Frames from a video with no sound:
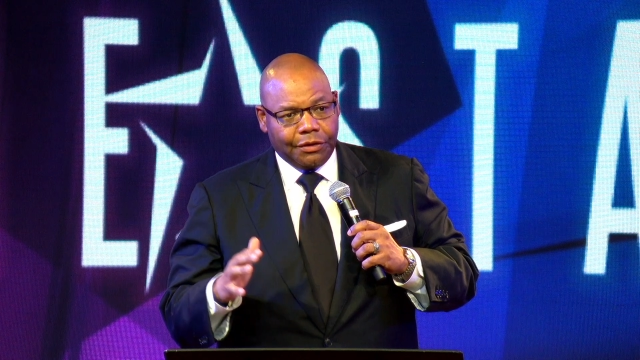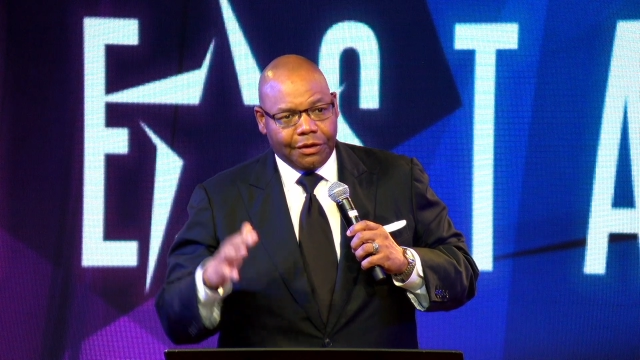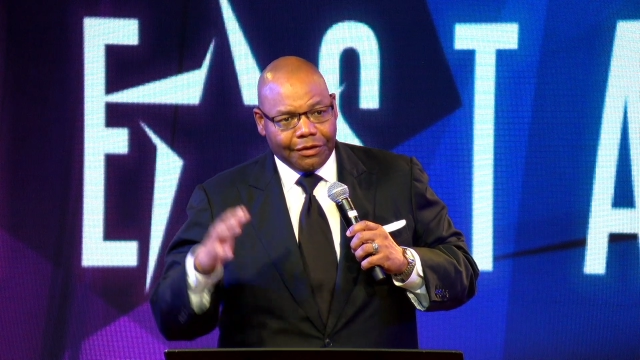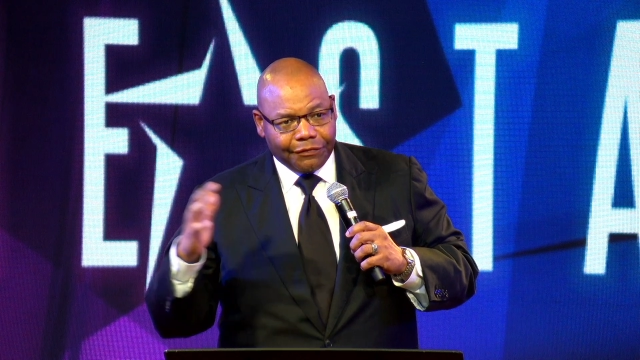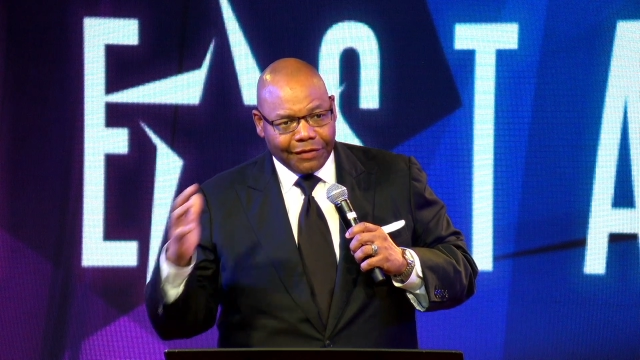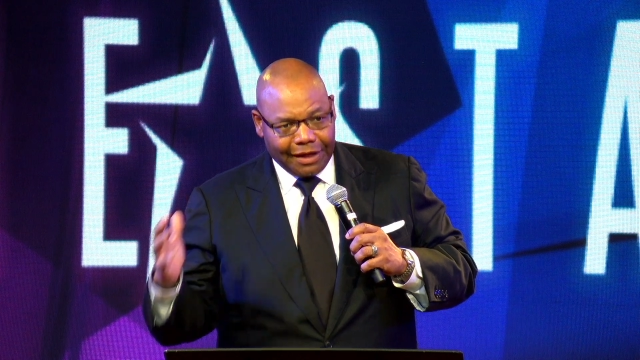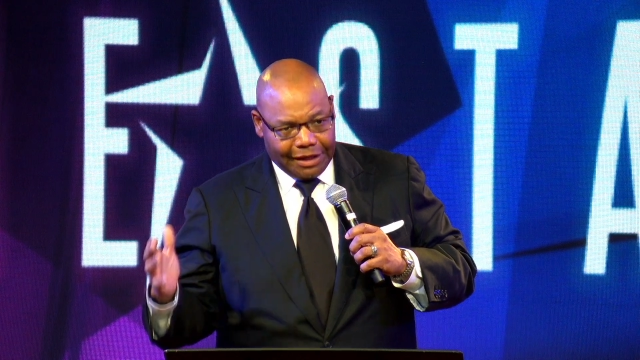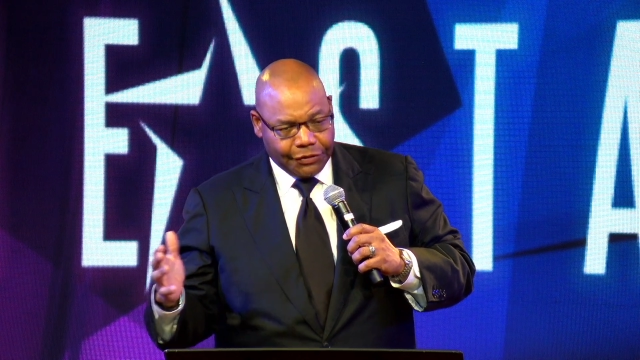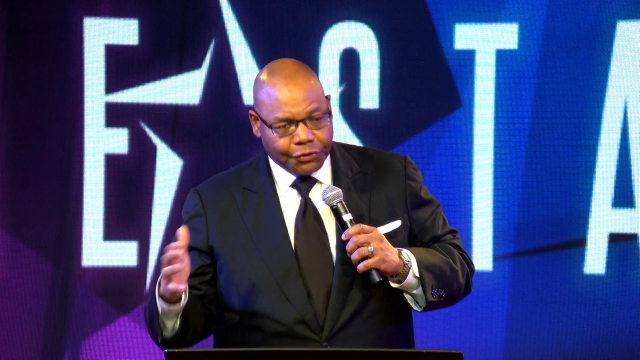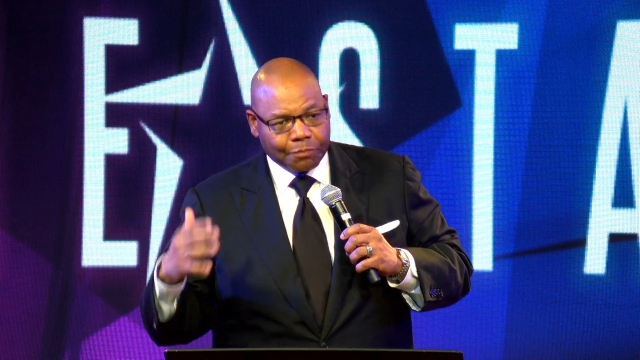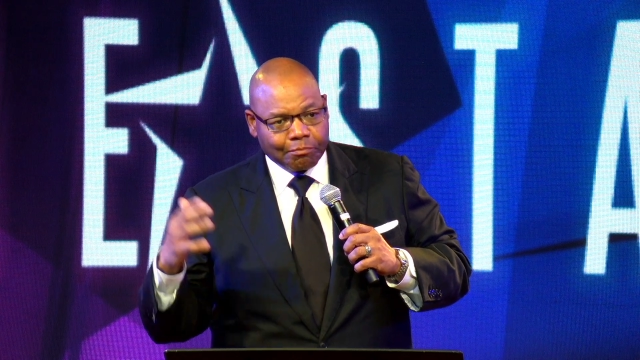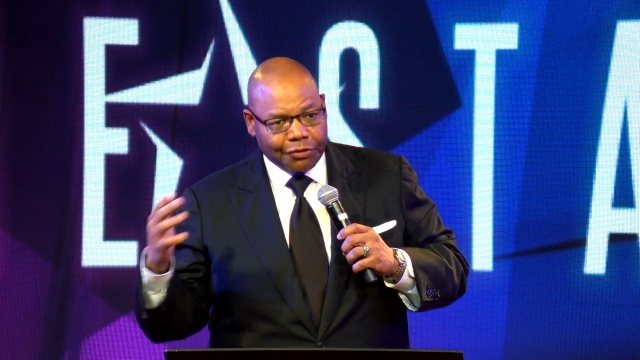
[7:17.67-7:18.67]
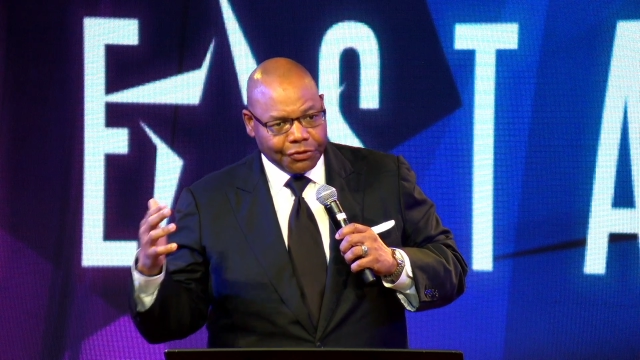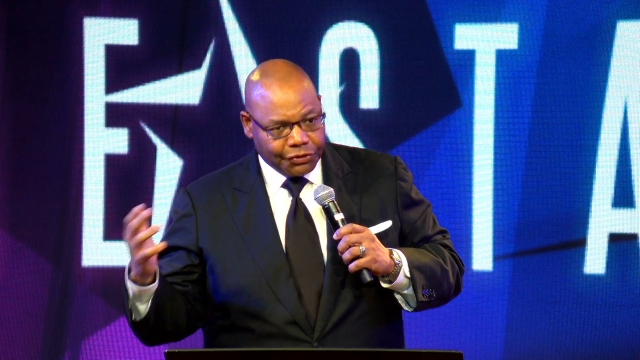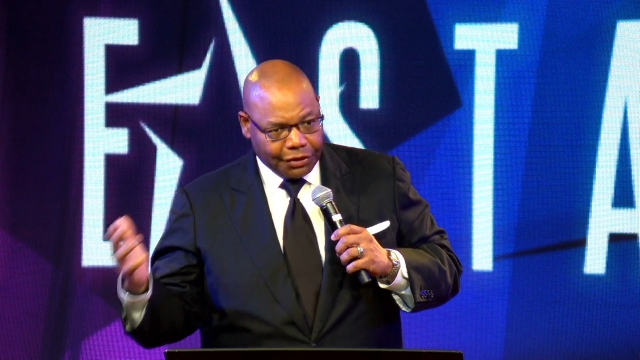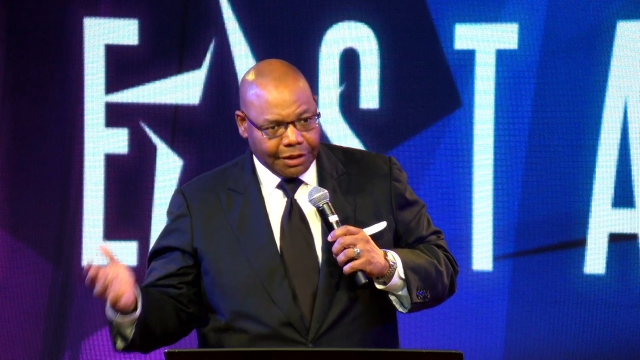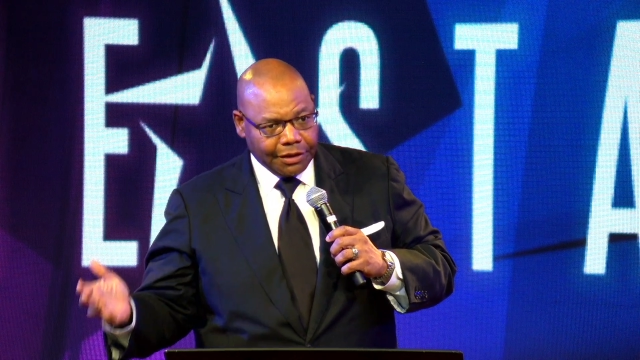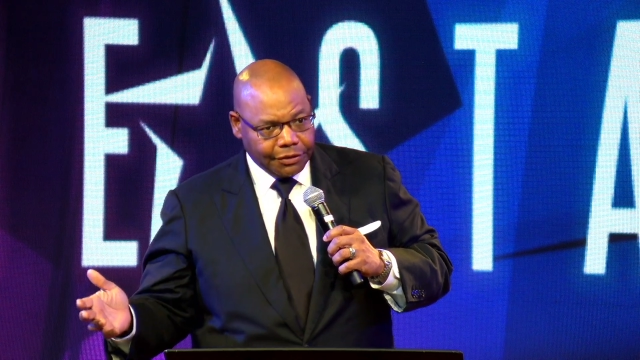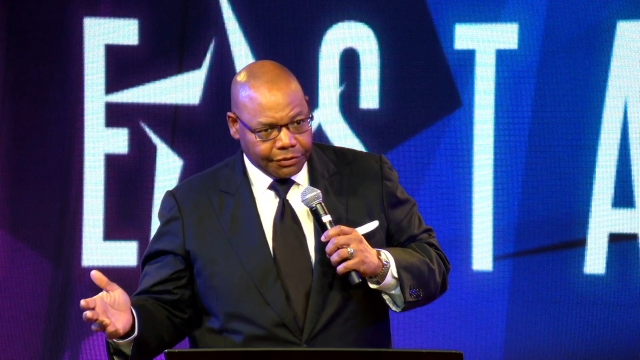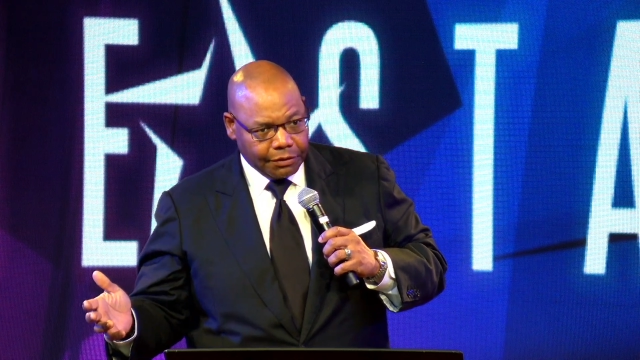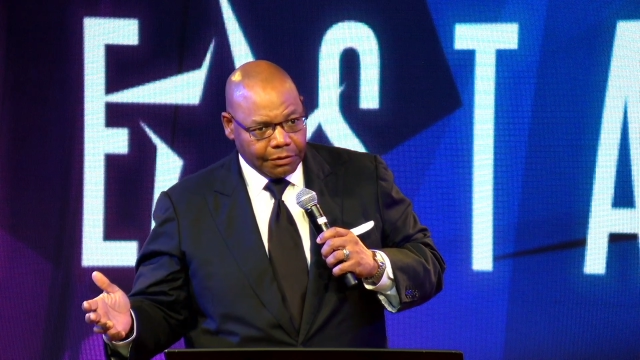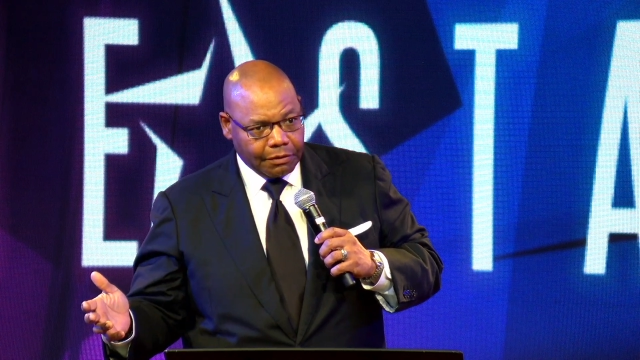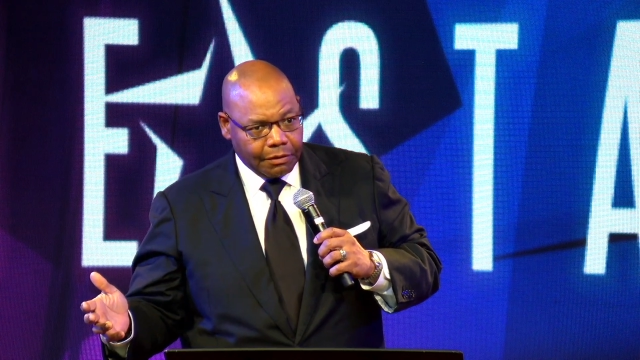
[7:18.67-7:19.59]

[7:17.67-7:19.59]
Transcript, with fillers: of each progenitor.